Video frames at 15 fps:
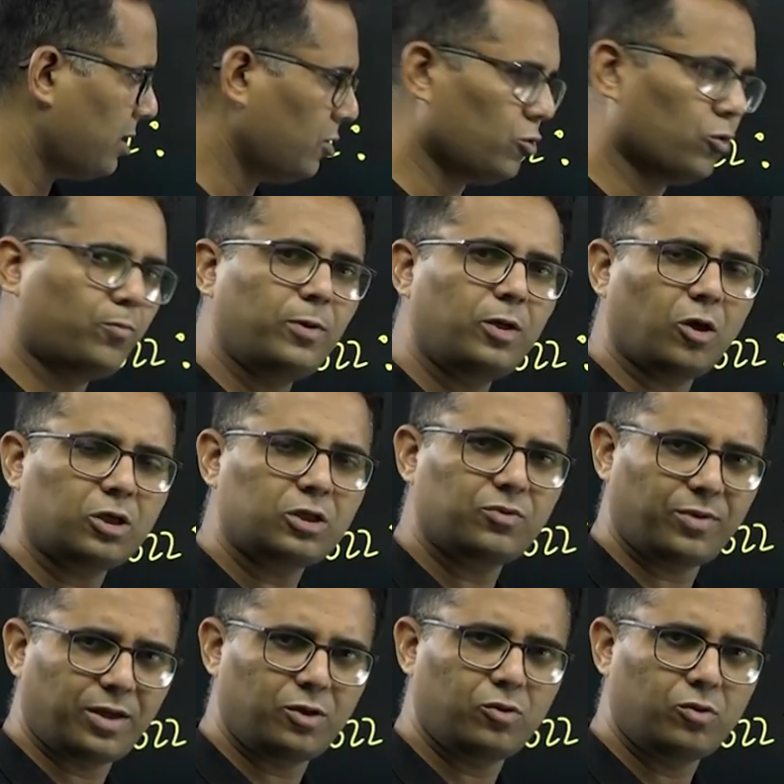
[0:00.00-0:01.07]
rupee lost
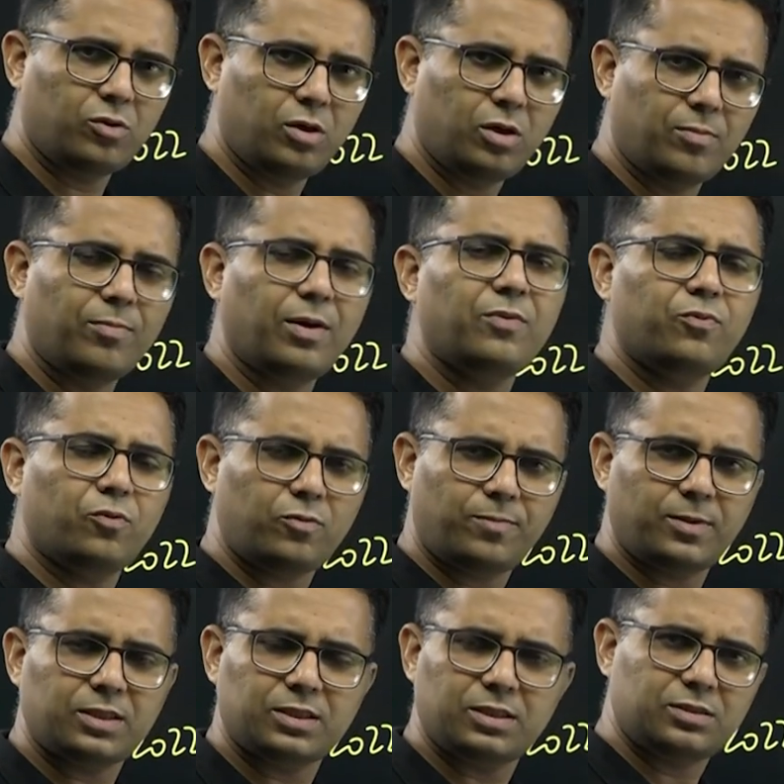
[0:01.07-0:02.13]
value by
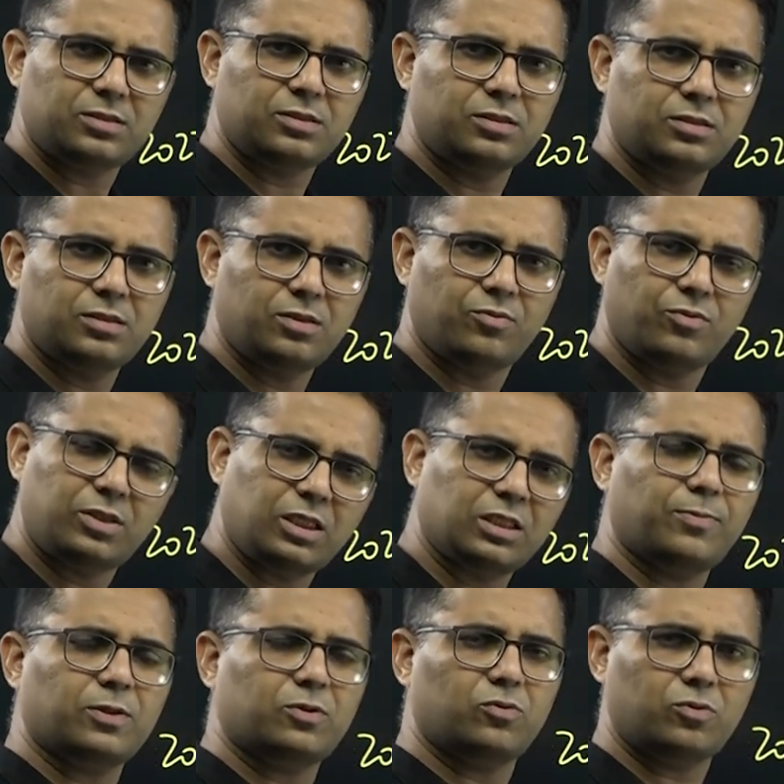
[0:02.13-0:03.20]
4% with
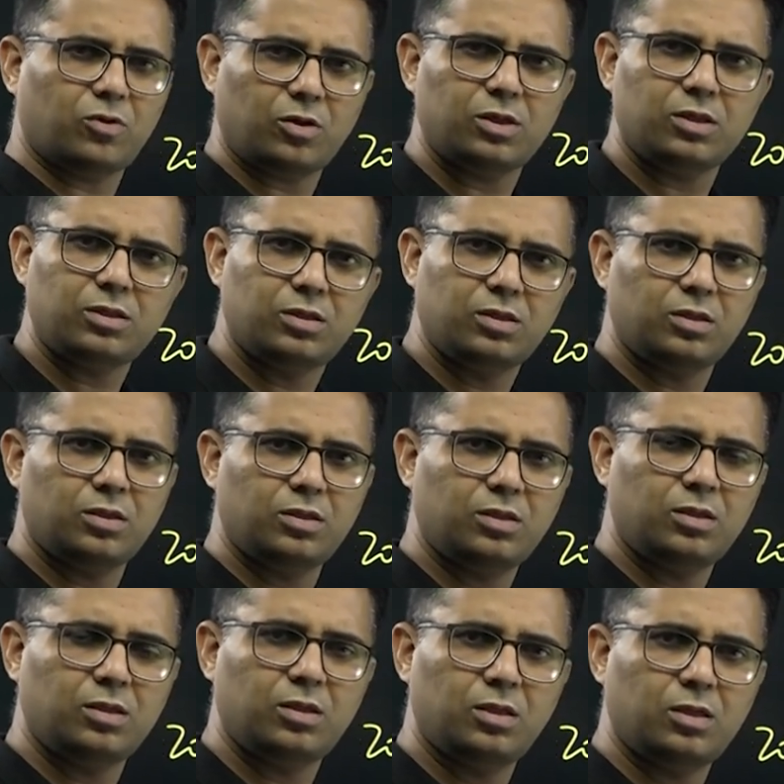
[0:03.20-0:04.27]
respect to dollar.
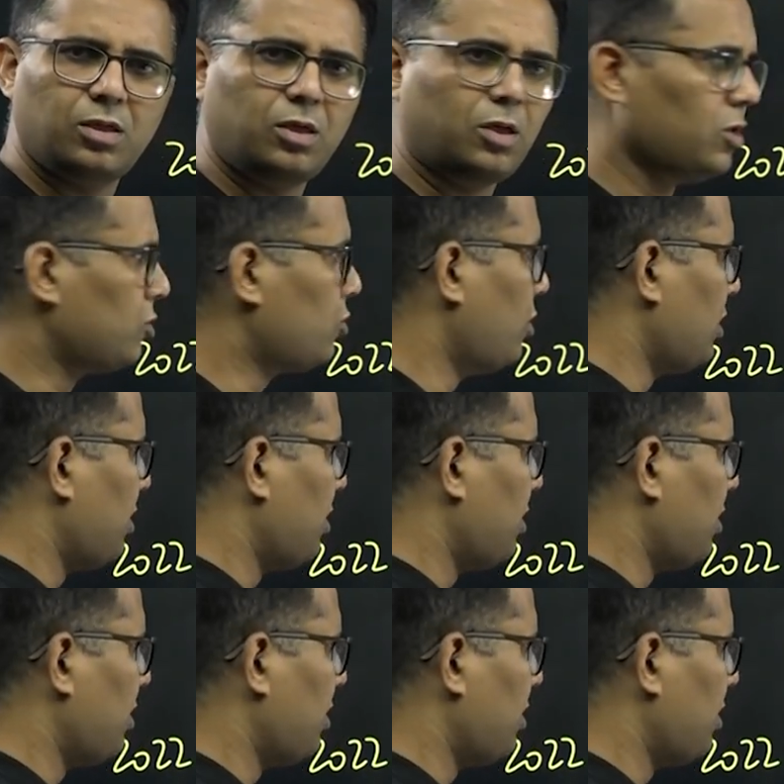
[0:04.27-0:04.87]
So,